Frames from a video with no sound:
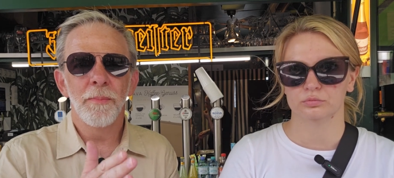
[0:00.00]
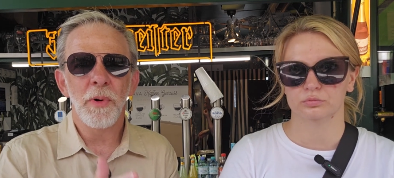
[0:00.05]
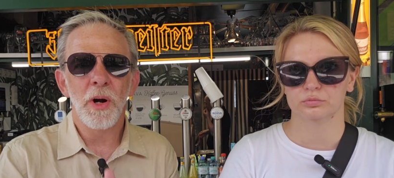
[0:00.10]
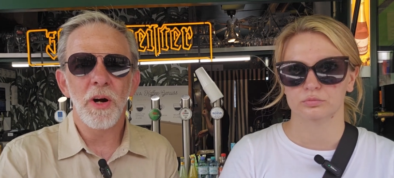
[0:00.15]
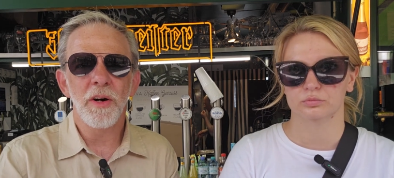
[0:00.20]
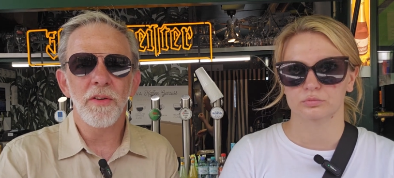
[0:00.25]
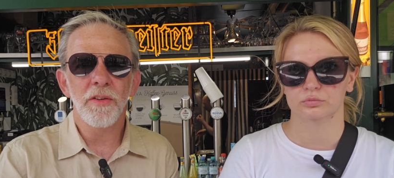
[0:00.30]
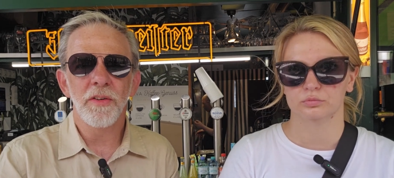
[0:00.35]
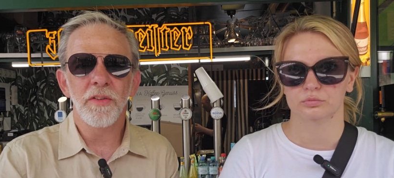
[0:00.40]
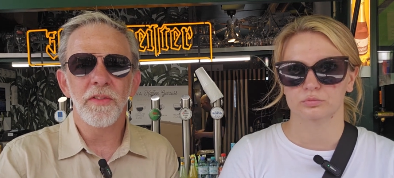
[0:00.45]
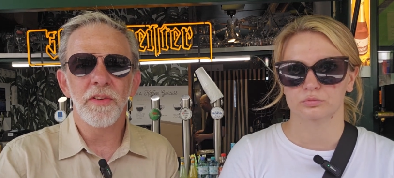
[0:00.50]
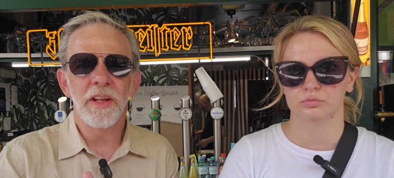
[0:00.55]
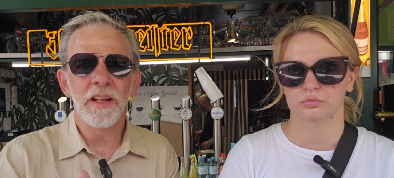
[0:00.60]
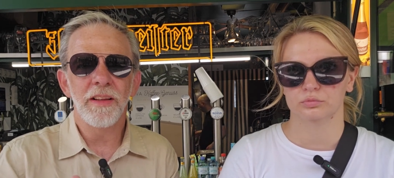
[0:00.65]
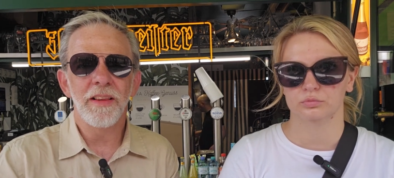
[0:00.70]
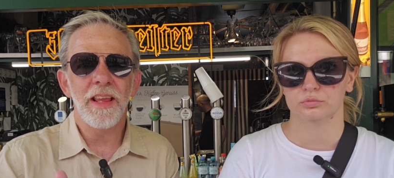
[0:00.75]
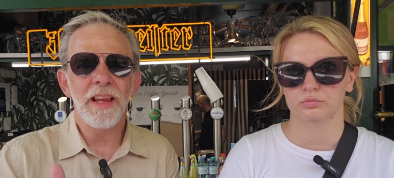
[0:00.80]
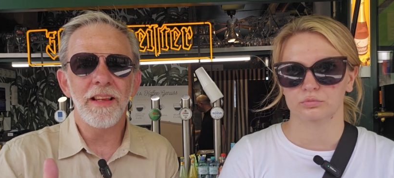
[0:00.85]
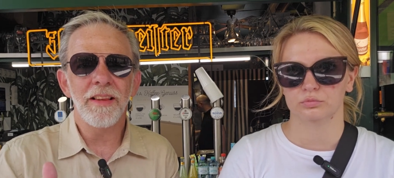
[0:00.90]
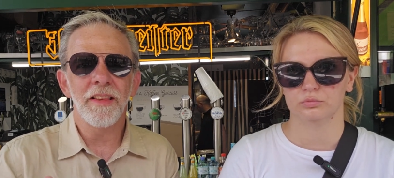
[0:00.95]
Speaker 1: partners
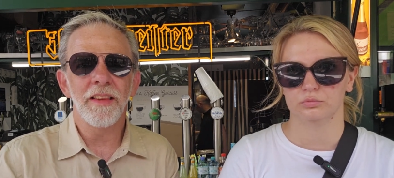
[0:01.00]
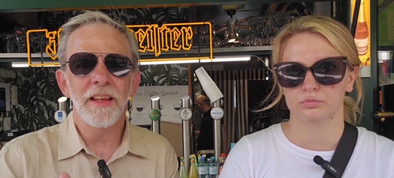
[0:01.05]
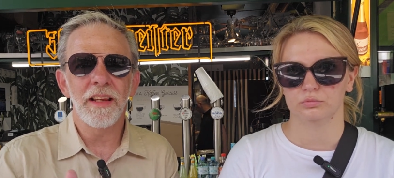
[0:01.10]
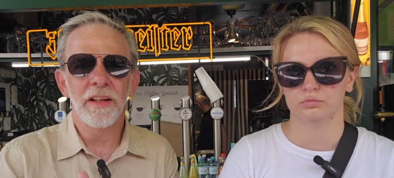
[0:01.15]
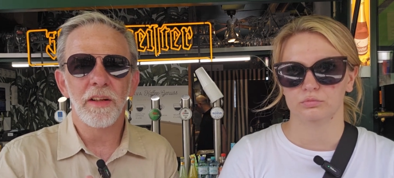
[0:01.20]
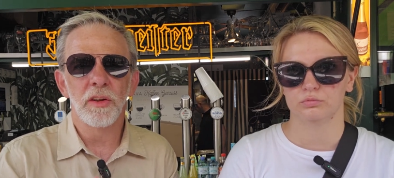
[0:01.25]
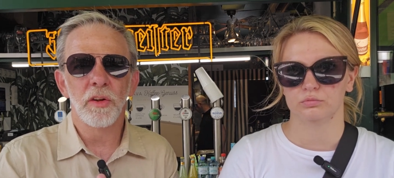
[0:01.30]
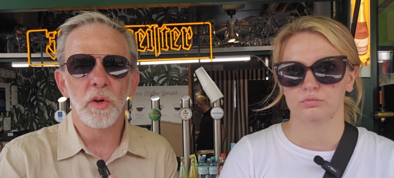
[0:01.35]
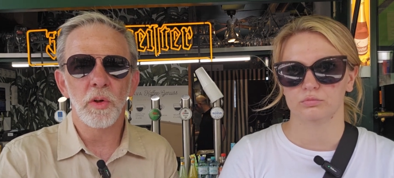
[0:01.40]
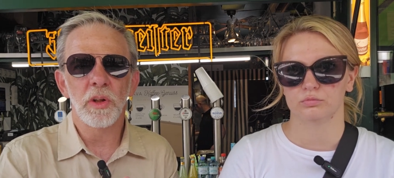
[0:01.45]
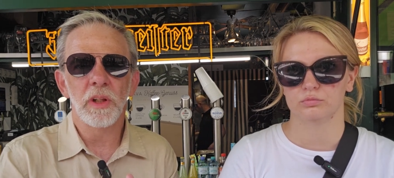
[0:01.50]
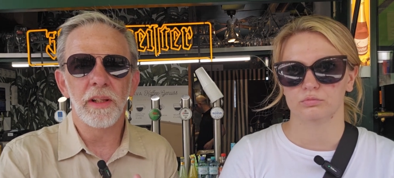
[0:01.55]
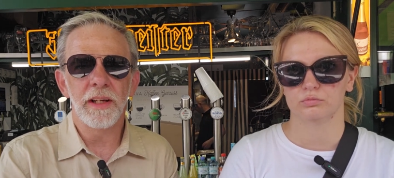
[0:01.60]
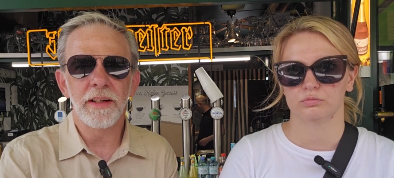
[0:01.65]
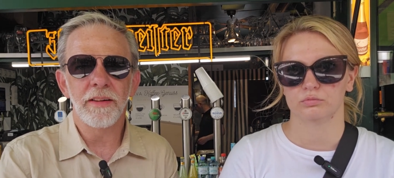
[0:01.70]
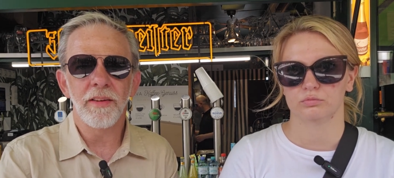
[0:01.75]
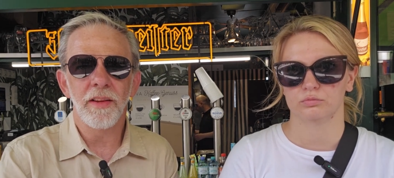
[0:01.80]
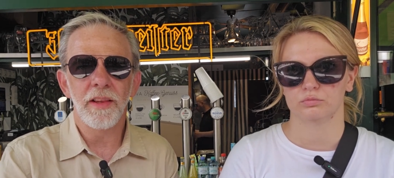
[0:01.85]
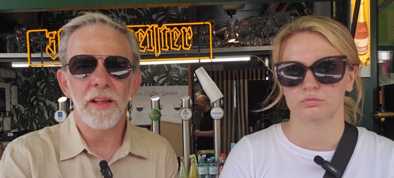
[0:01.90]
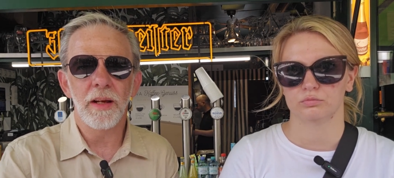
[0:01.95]
that they think look
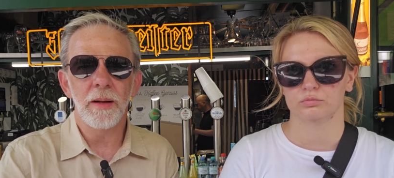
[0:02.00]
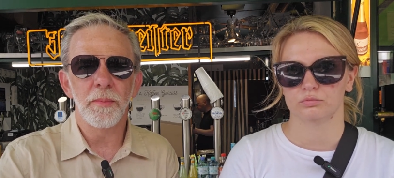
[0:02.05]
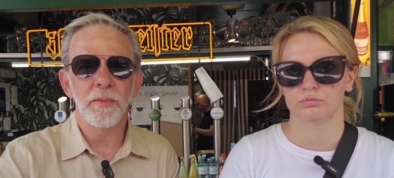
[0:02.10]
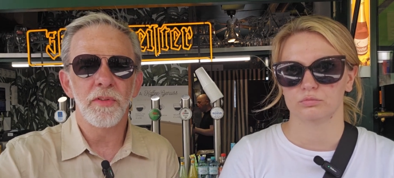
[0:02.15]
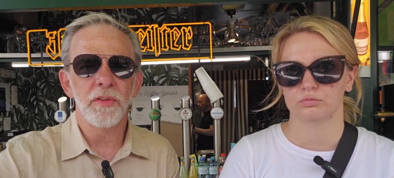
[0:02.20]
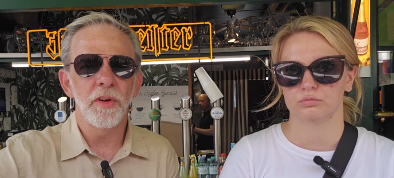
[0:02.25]
alike to them.